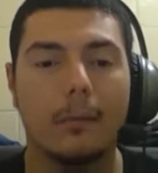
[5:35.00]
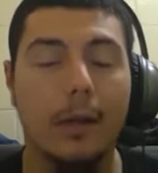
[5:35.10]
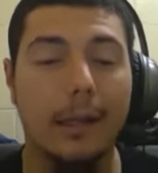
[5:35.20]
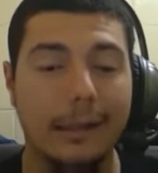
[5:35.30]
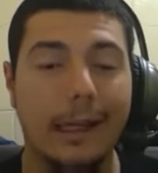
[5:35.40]

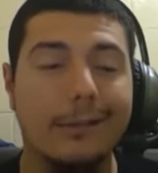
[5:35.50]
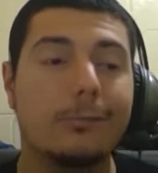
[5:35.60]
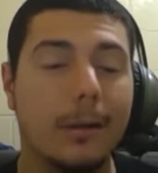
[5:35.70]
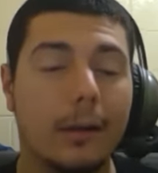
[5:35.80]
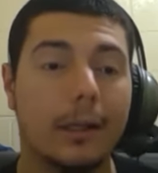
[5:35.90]

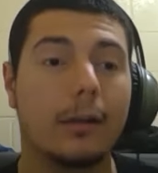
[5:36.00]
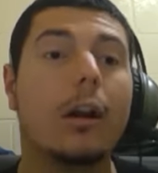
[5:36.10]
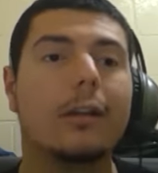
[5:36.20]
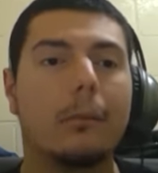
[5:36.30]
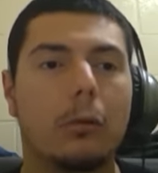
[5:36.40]
engagement. Like there are
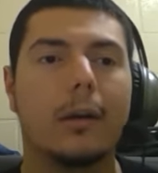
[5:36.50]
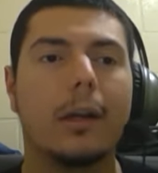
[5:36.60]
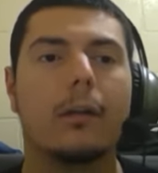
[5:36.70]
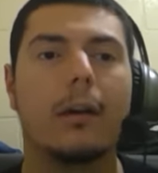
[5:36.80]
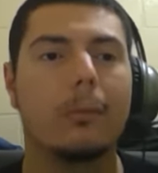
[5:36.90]
teams who are
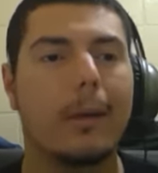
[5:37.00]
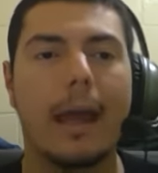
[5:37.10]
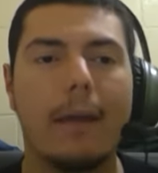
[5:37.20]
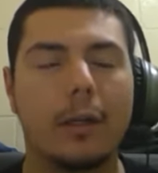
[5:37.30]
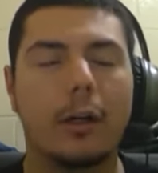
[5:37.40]
interested, but I
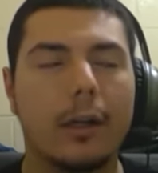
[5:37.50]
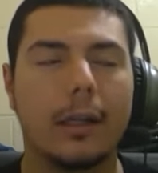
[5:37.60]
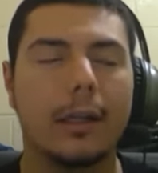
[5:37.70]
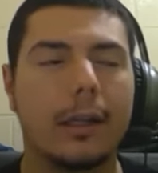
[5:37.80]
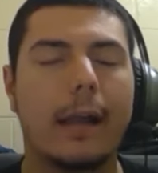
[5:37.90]
haven't heard
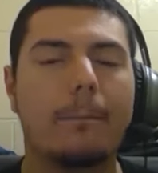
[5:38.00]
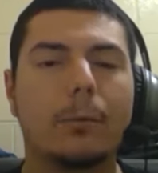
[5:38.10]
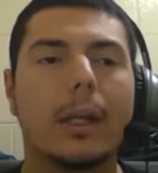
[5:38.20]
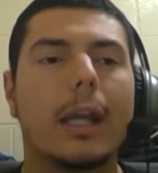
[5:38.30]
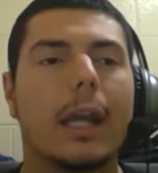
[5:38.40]
any of that.
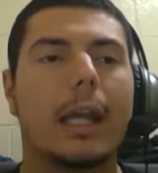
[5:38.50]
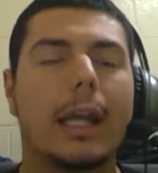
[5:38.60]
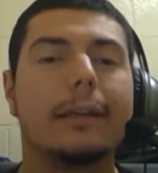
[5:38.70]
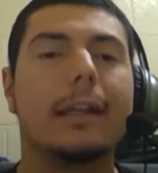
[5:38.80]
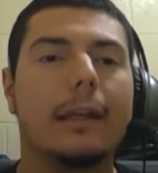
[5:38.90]
And I
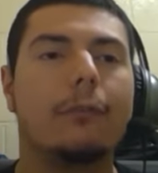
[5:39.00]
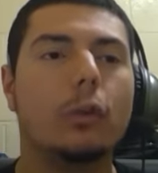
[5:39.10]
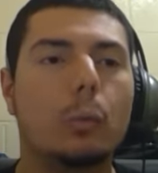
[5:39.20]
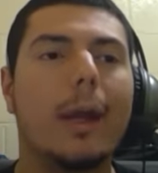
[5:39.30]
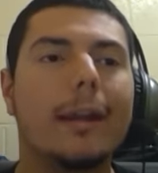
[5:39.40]
think if
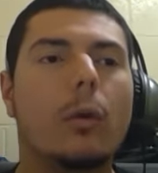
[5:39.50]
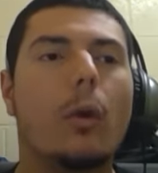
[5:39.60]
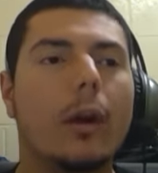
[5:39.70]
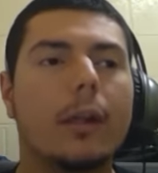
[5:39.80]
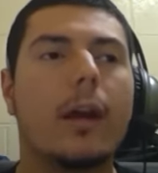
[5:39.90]
you wait
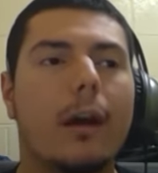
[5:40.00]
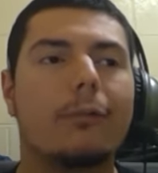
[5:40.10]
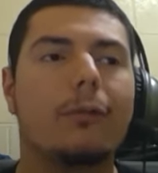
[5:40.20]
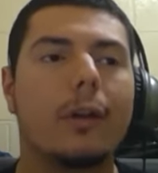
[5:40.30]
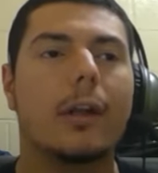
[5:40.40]
long
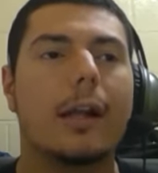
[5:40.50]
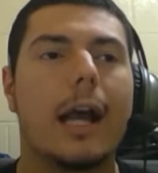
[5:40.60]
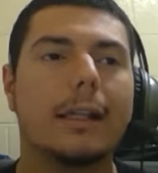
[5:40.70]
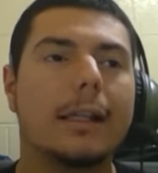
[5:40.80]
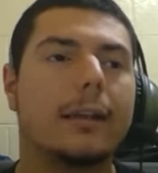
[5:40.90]
enough,
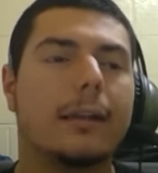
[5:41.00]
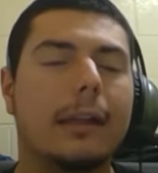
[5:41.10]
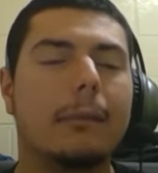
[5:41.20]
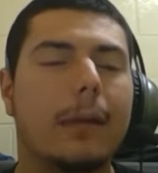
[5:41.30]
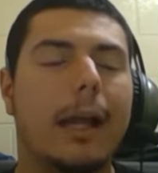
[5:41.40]
there
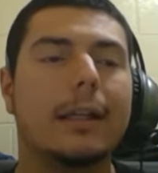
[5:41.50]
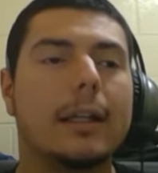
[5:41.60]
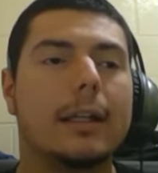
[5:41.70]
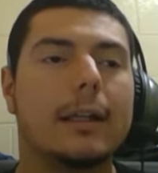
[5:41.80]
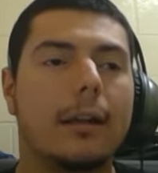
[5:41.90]

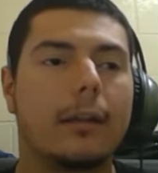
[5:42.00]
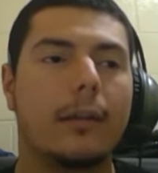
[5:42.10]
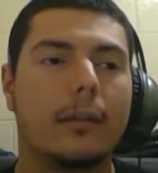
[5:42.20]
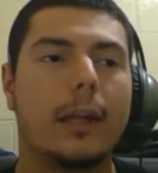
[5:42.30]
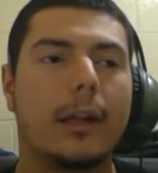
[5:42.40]

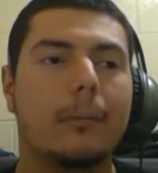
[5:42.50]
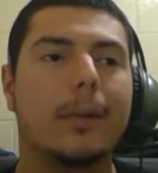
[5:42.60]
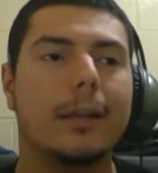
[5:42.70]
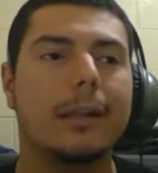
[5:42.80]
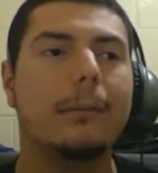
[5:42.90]
could
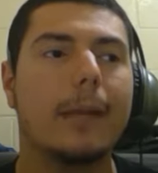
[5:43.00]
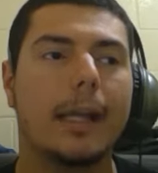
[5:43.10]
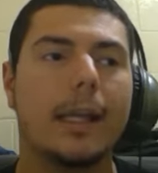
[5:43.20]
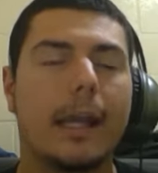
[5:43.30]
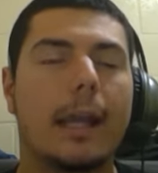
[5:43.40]
be a team that
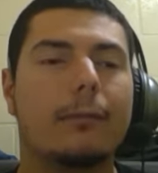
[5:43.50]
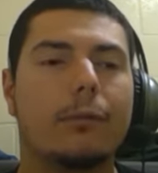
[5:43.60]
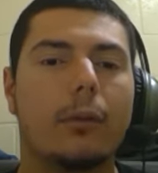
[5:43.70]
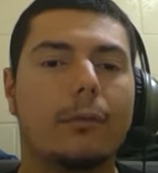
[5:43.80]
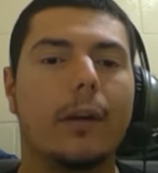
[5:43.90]
can get him
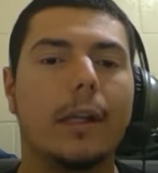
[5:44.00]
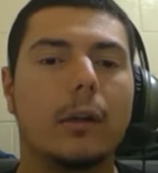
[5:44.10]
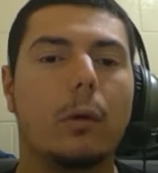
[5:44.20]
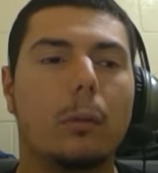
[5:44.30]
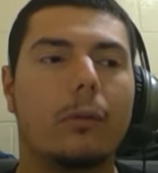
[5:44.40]
for a very
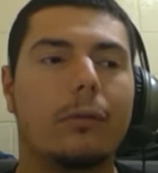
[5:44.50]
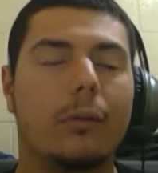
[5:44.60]
low